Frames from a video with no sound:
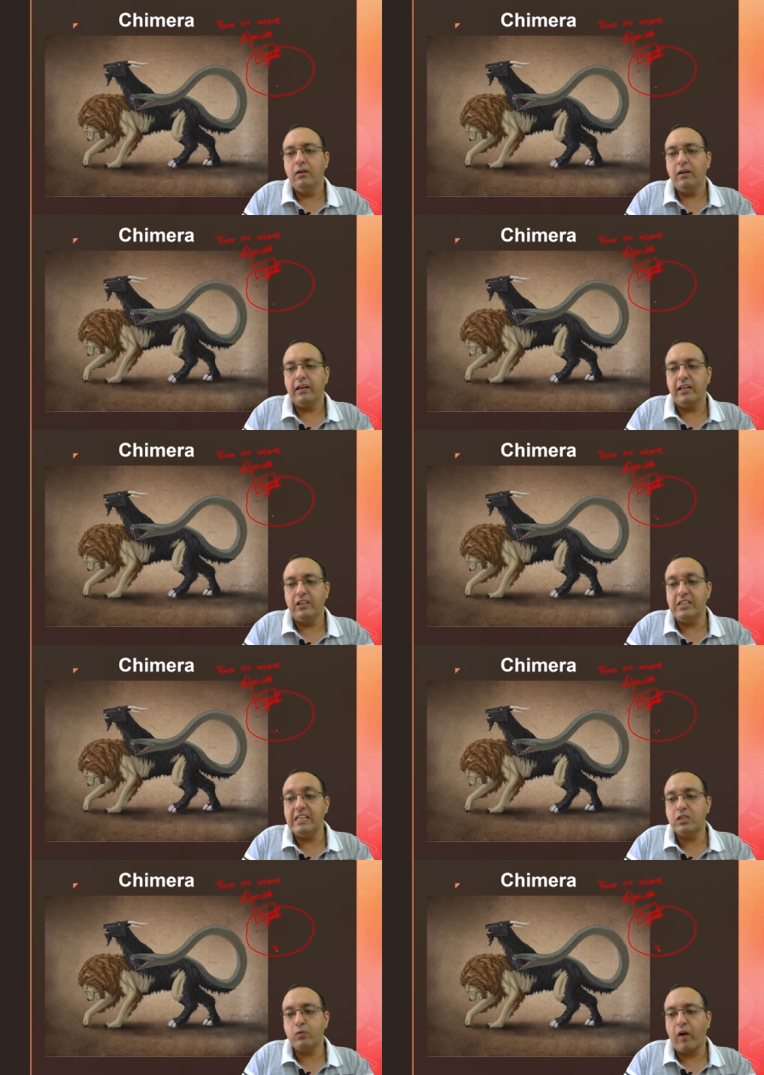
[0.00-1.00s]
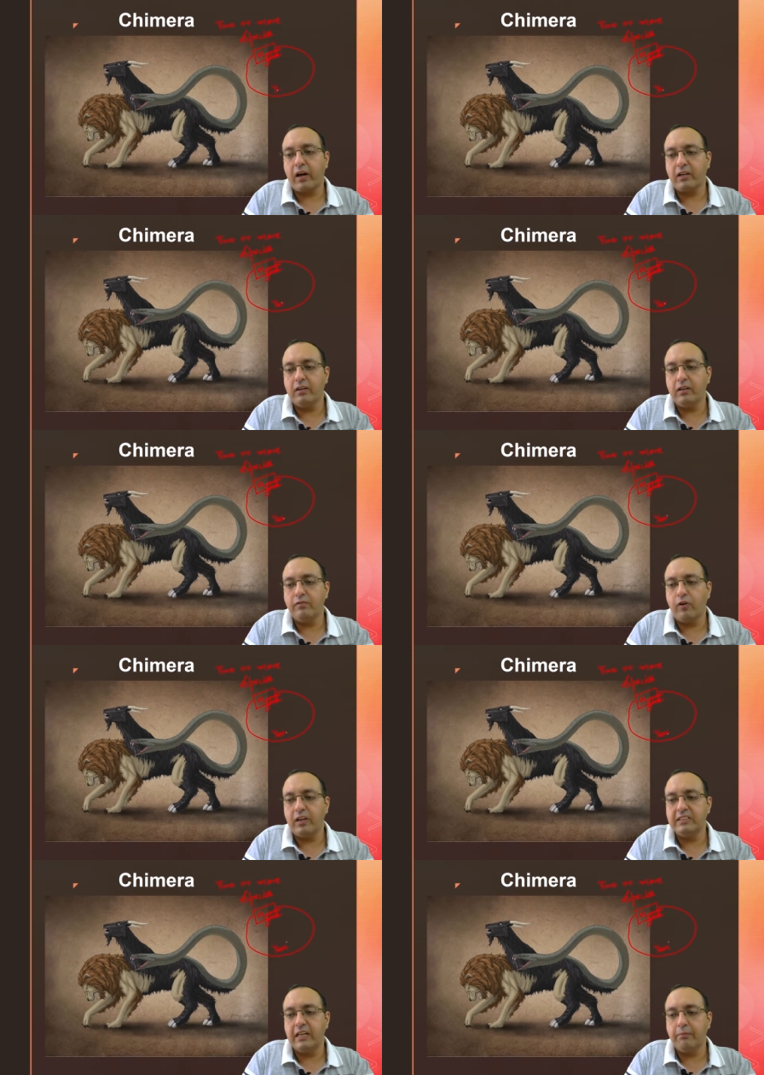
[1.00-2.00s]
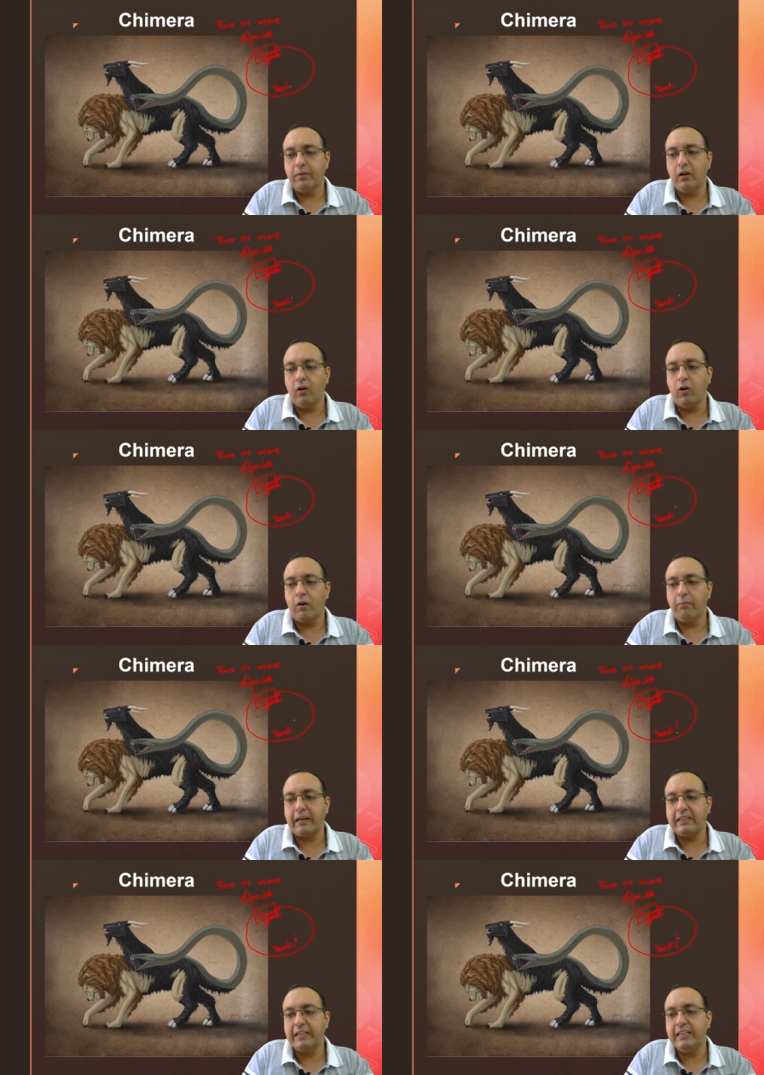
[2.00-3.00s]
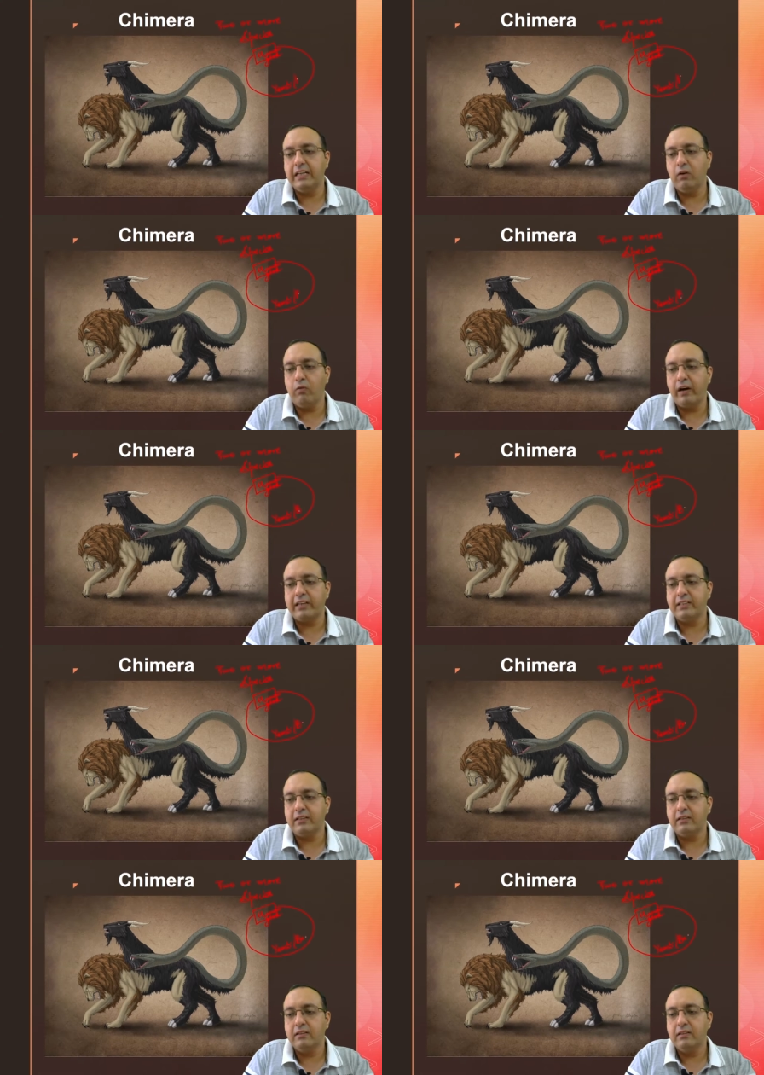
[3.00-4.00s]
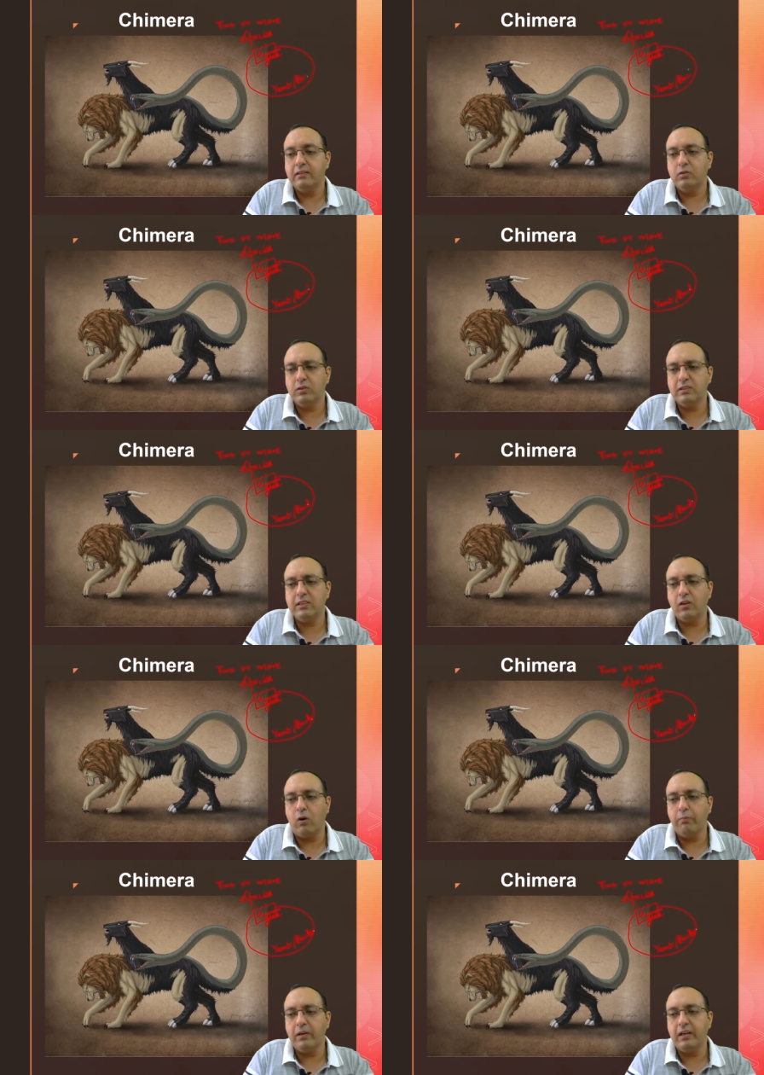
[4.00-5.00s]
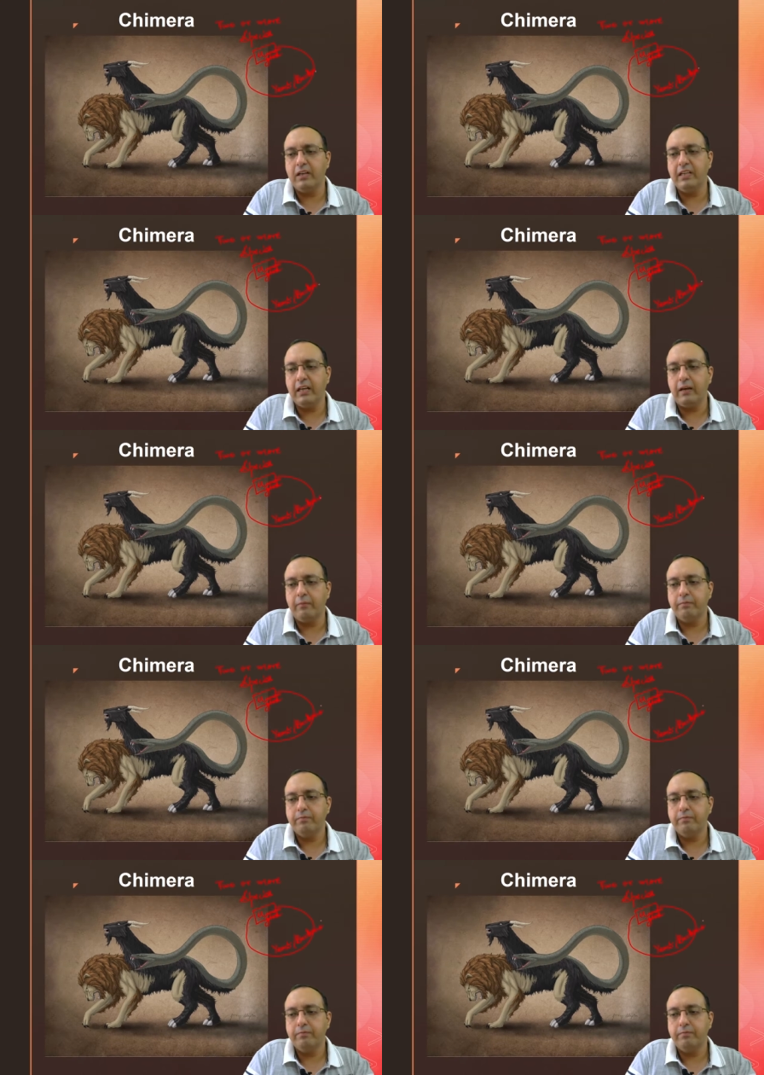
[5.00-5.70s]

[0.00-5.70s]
In a yeast vector, for example, or a bacterial vector. So this is a recombinant DNA.